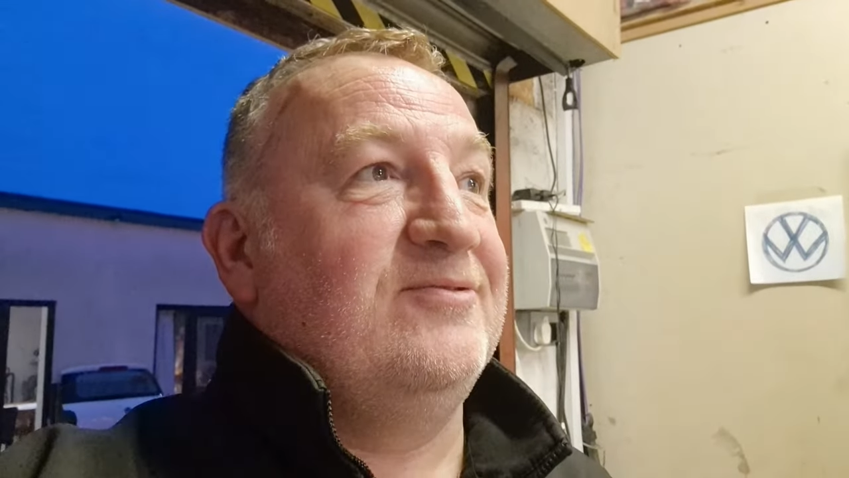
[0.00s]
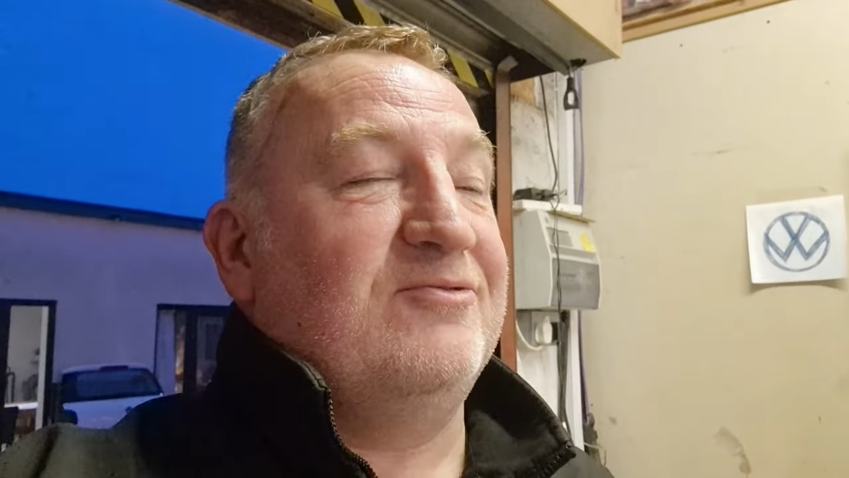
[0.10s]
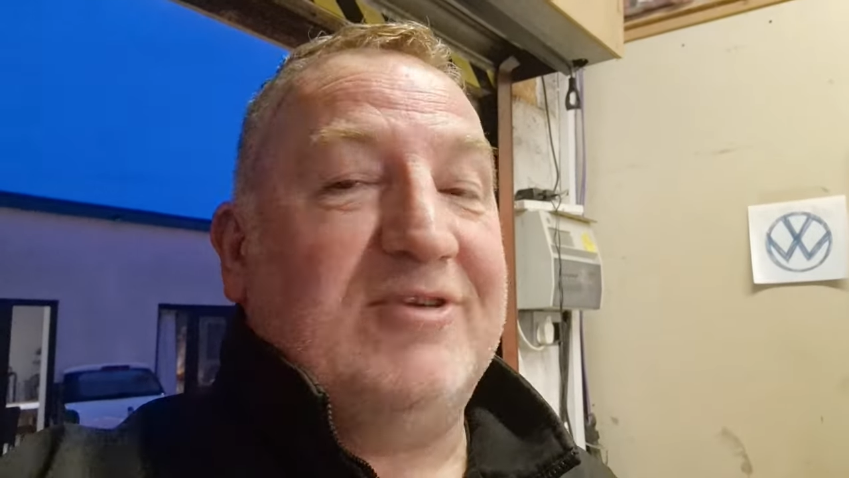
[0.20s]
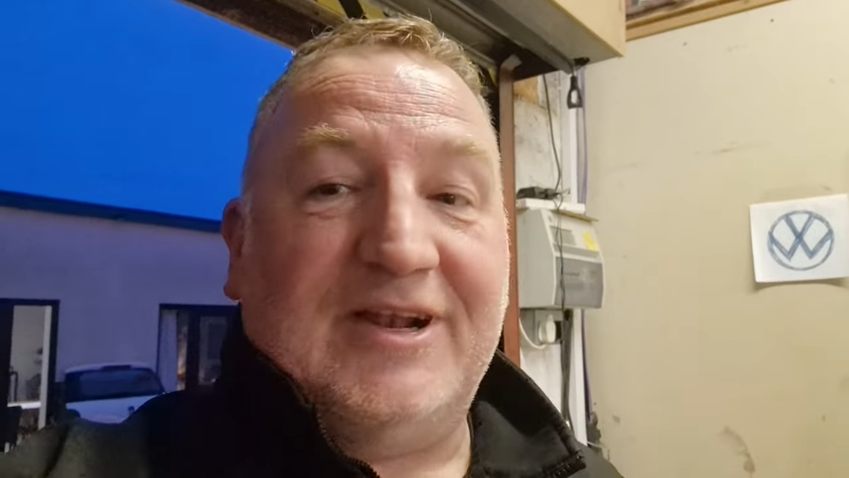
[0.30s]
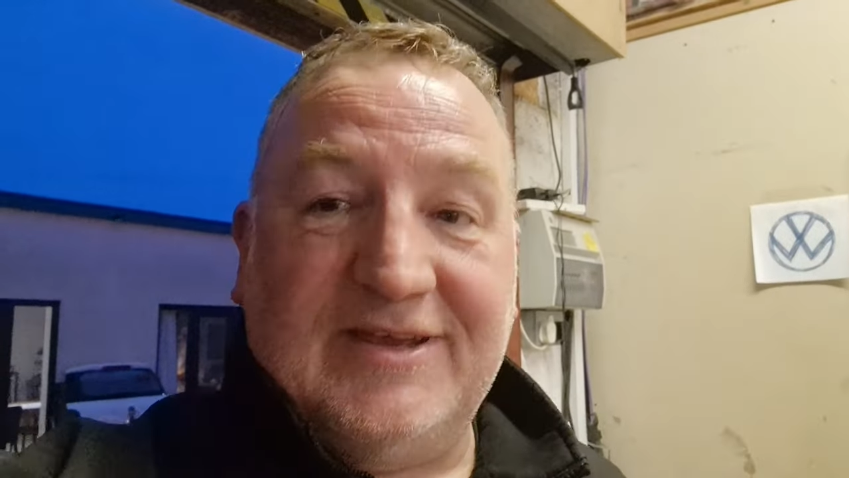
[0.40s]

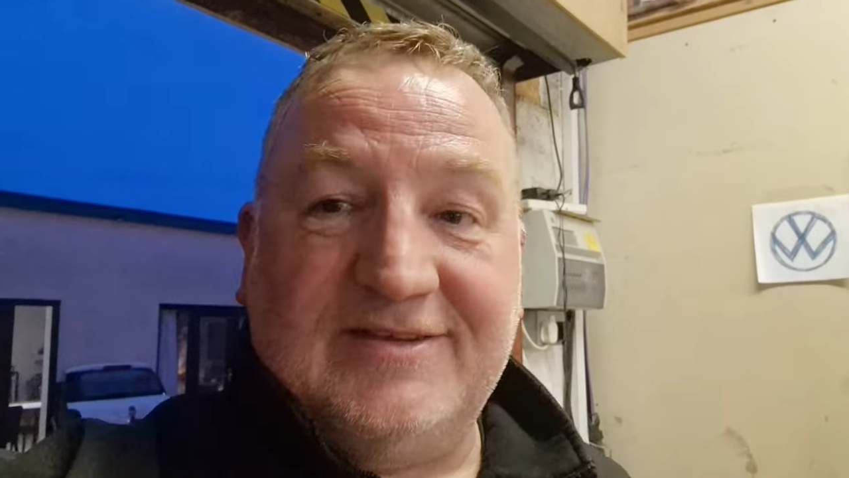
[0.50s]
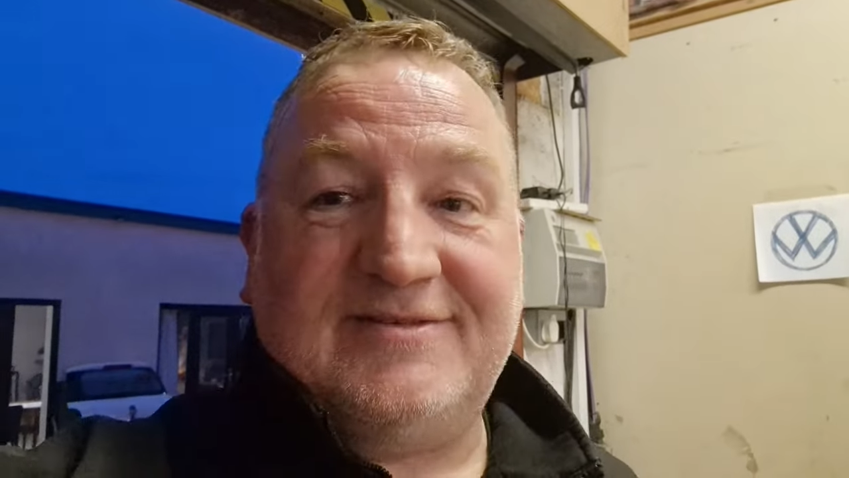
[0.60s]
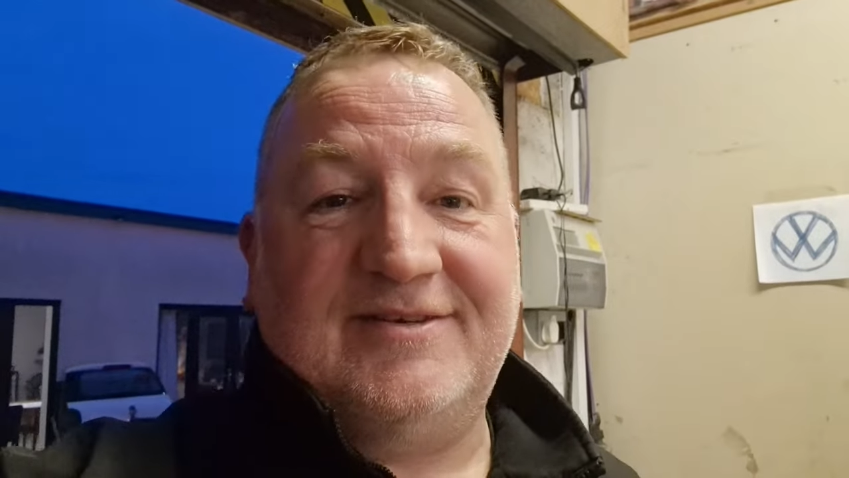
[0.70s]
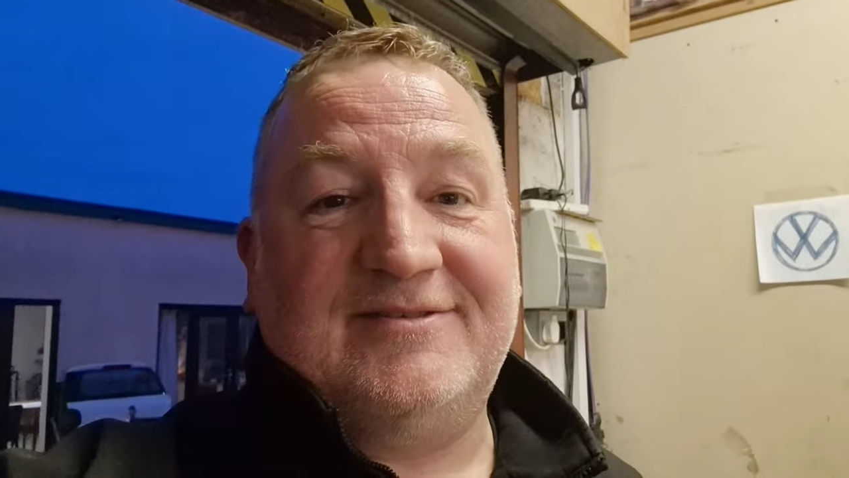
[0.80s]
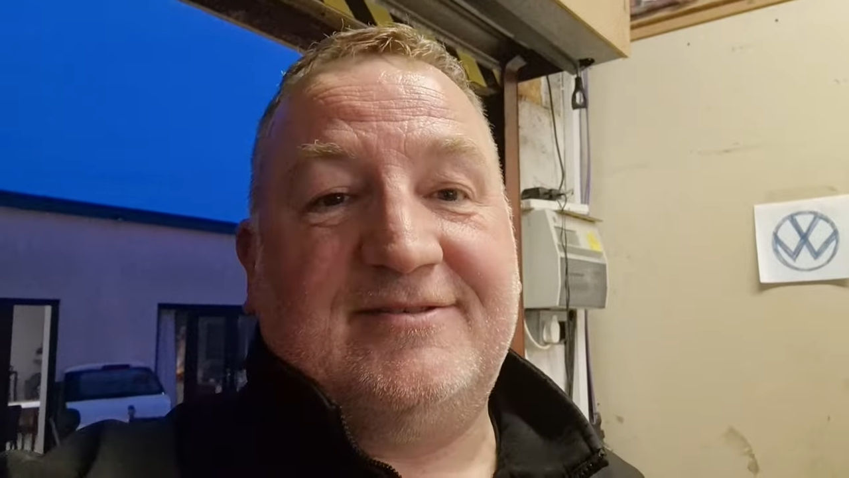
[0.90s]
that
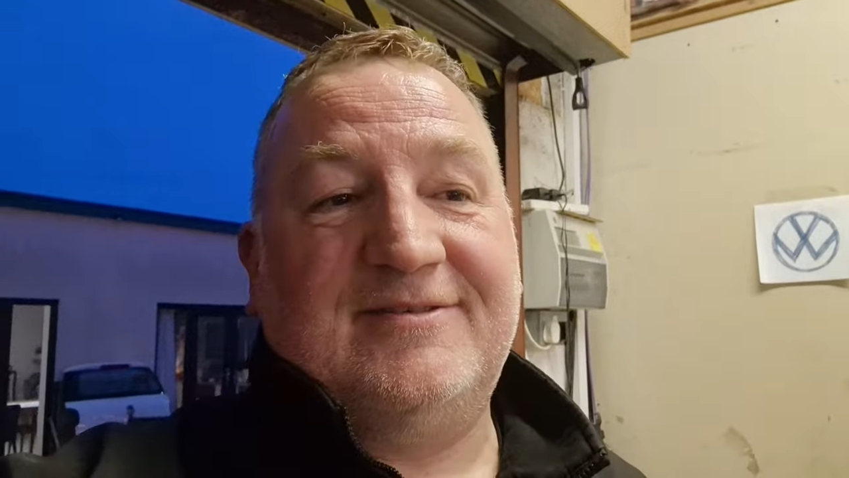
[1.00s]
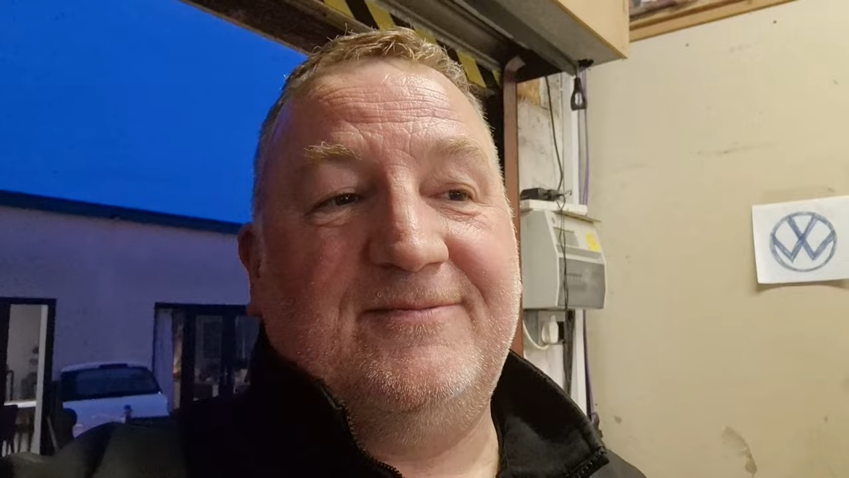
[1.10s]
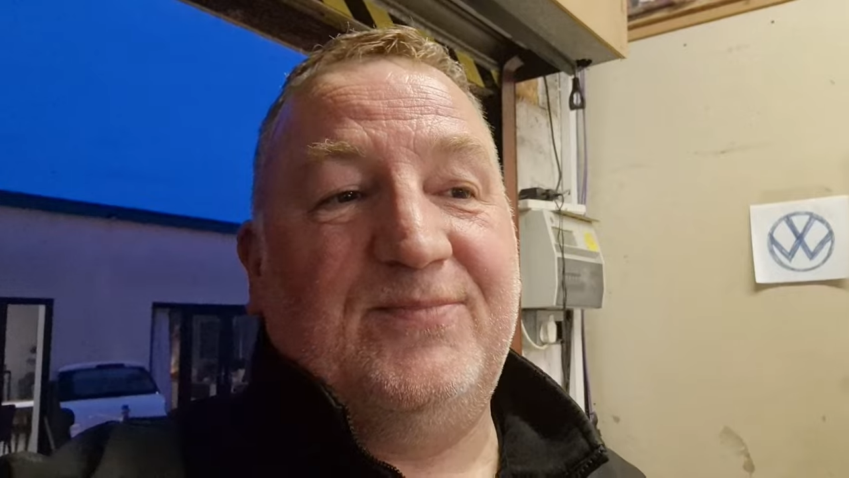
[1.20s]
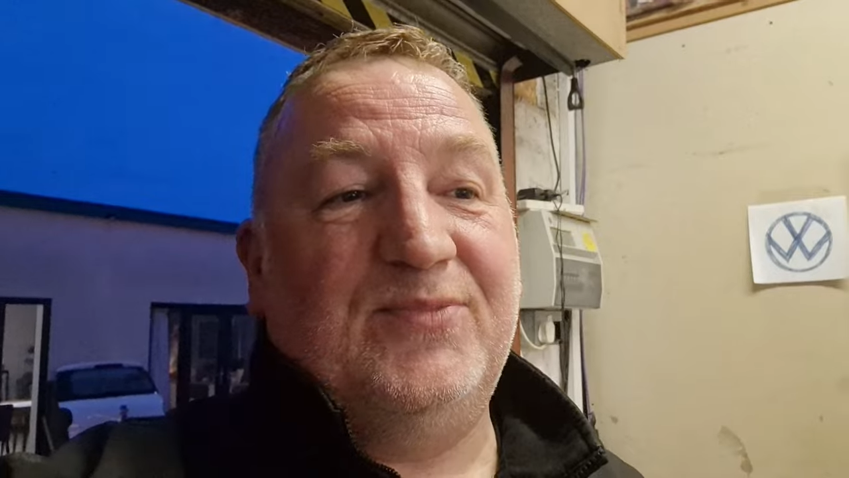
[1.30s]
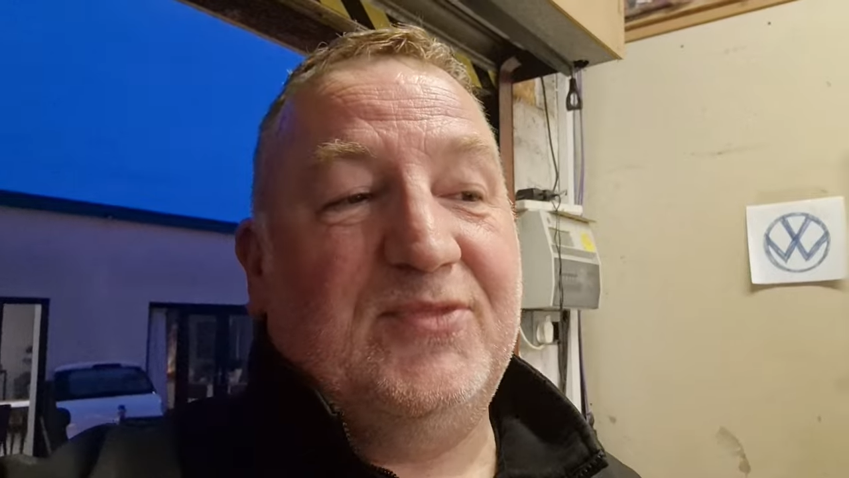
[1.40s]
releases
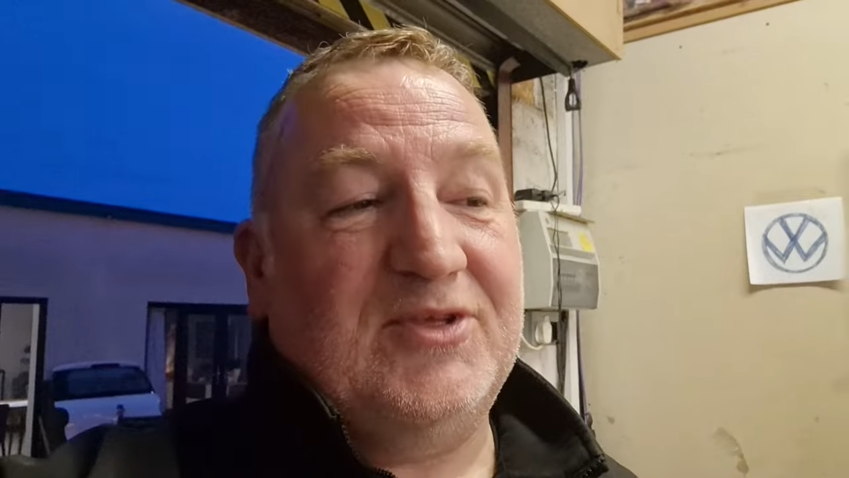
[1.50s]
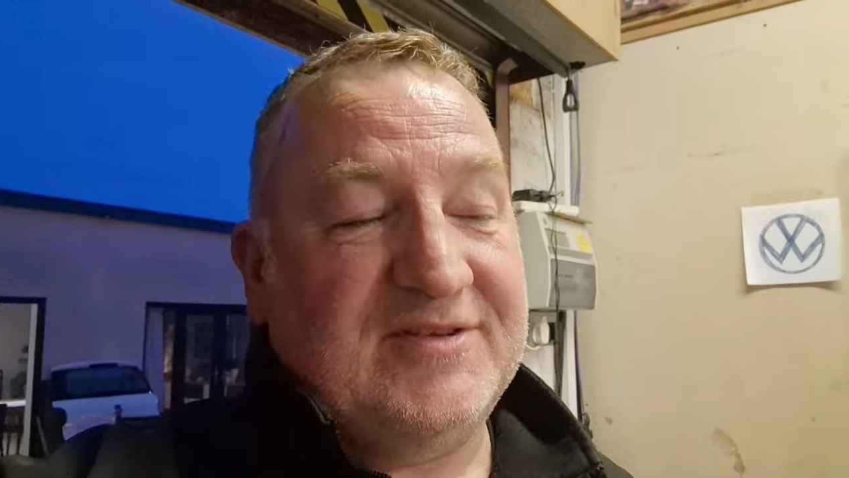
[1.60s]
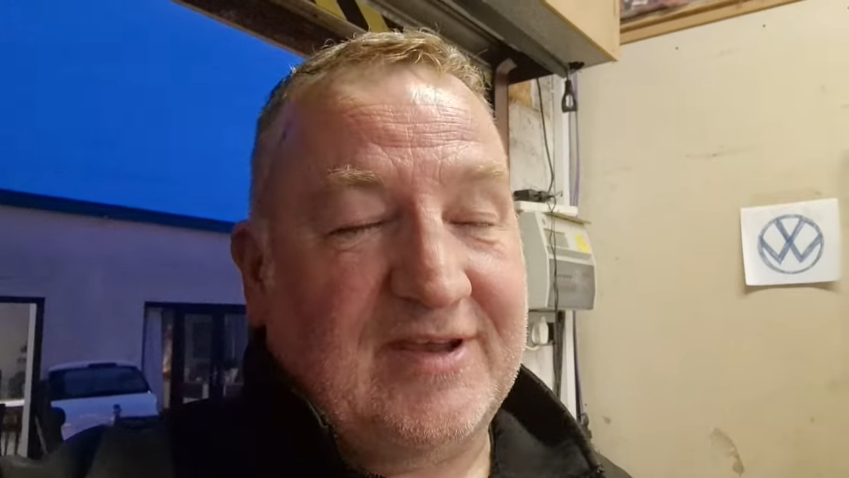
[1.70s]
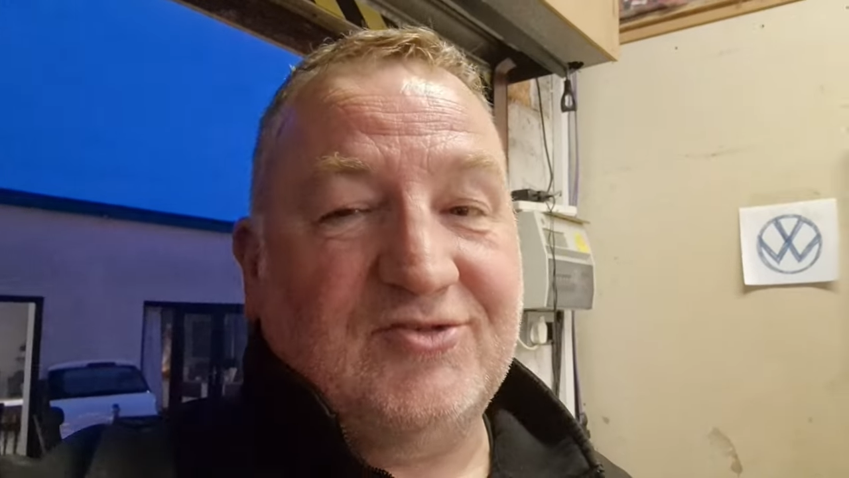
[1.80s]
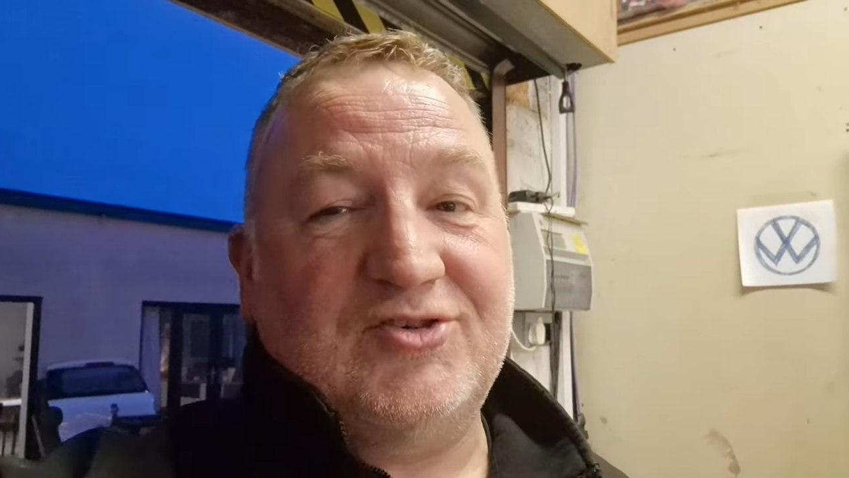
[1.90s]
the
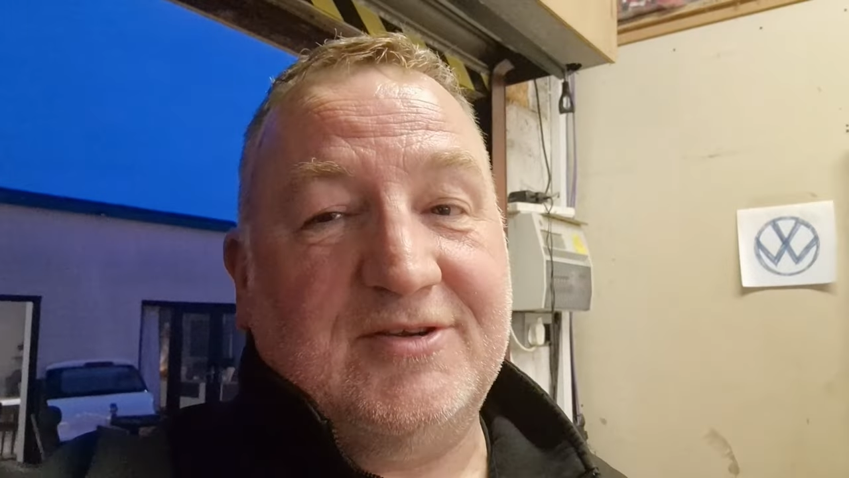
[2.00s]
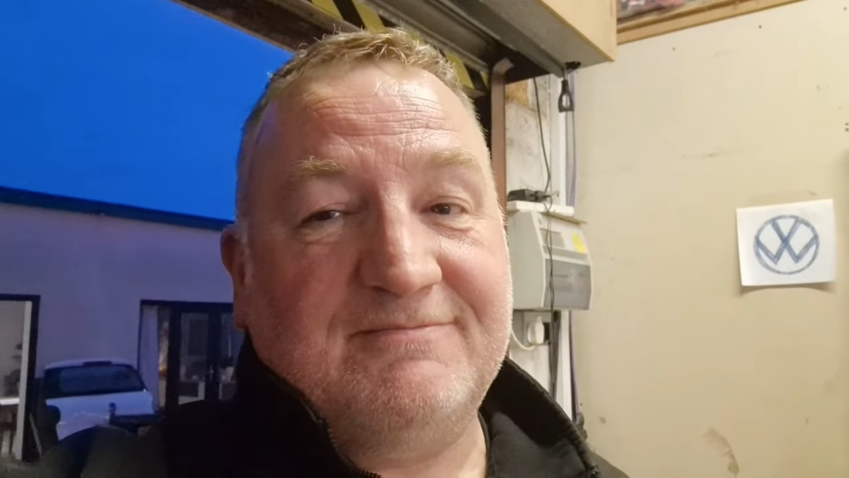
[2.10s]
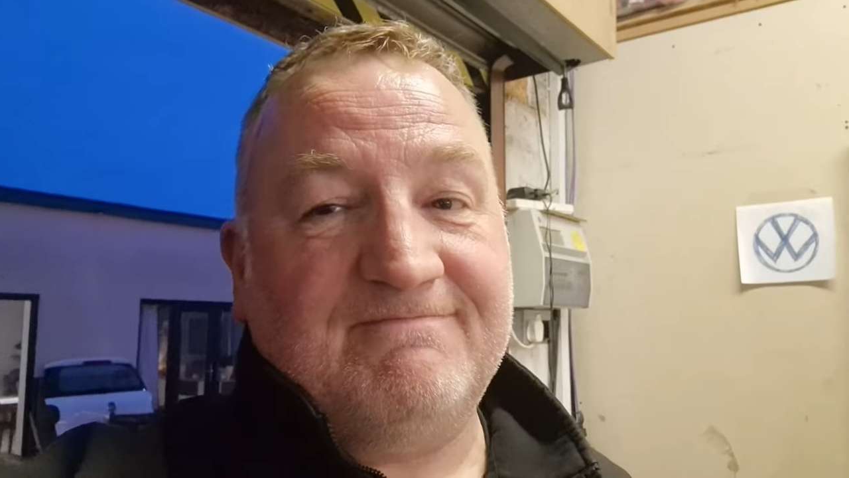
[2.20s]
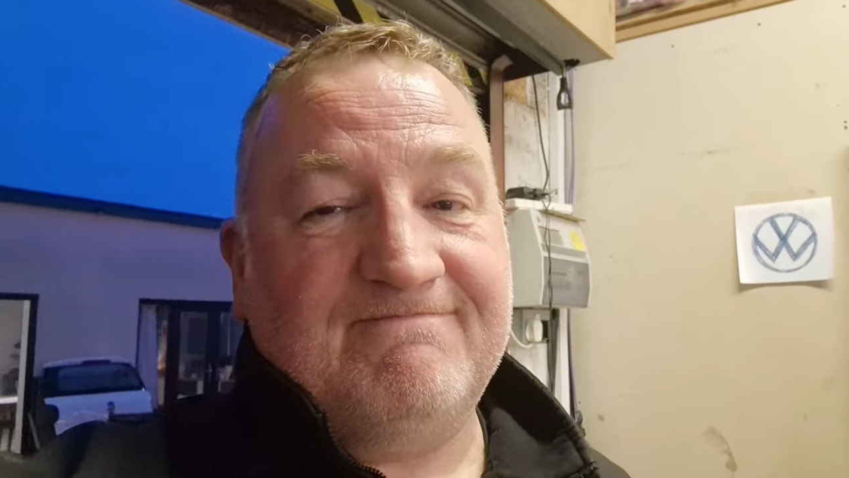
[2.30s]
tensioner.